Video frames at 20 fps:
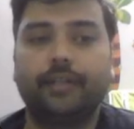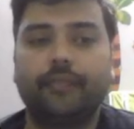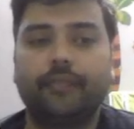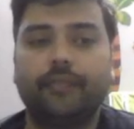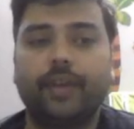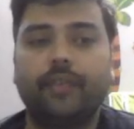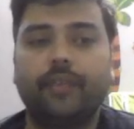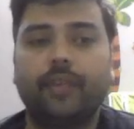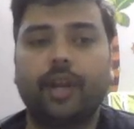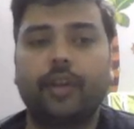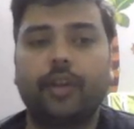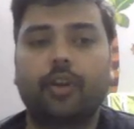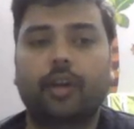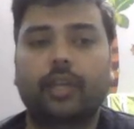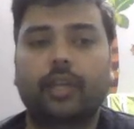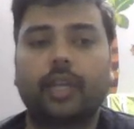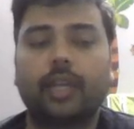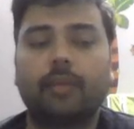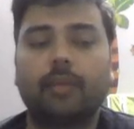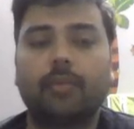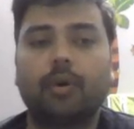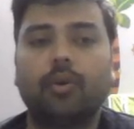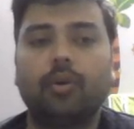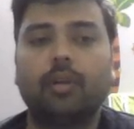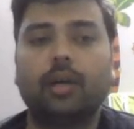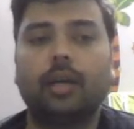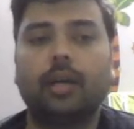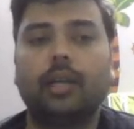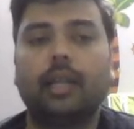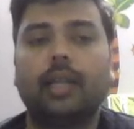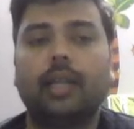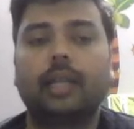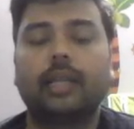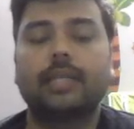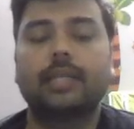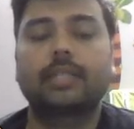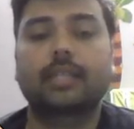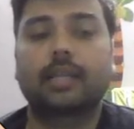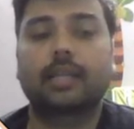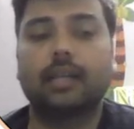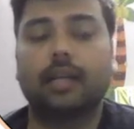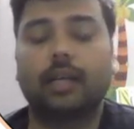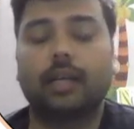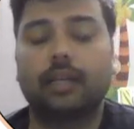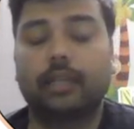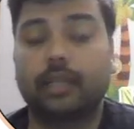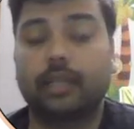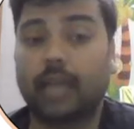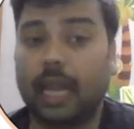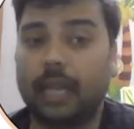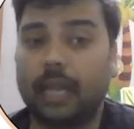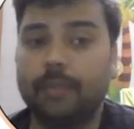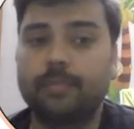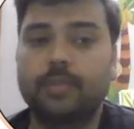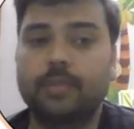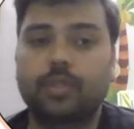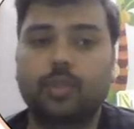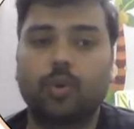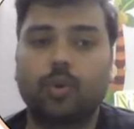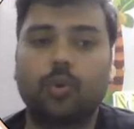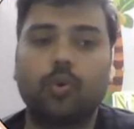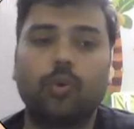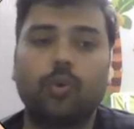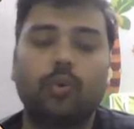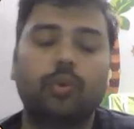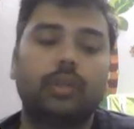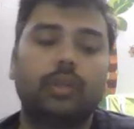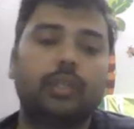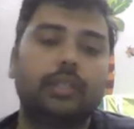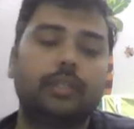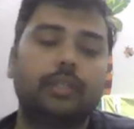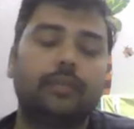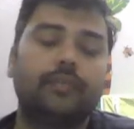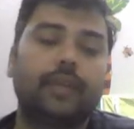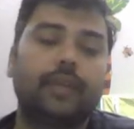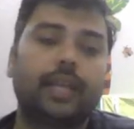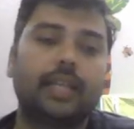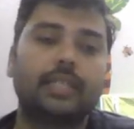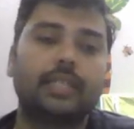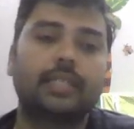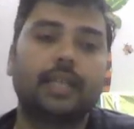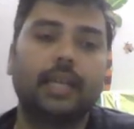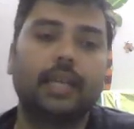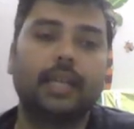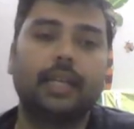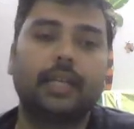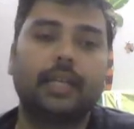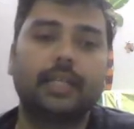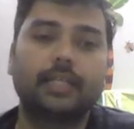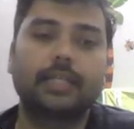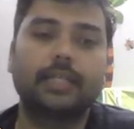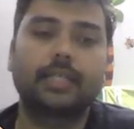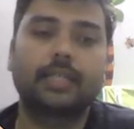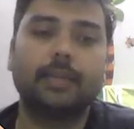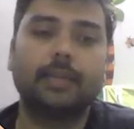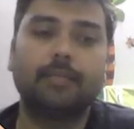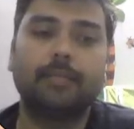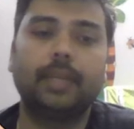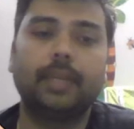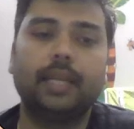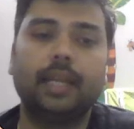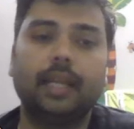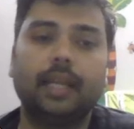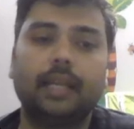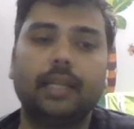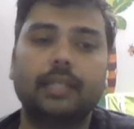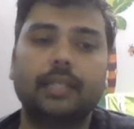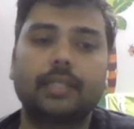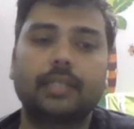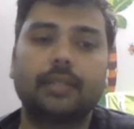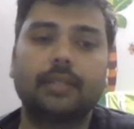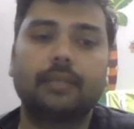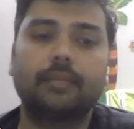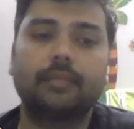when we are talking about a linked list types, so we can say it is a simply linked list.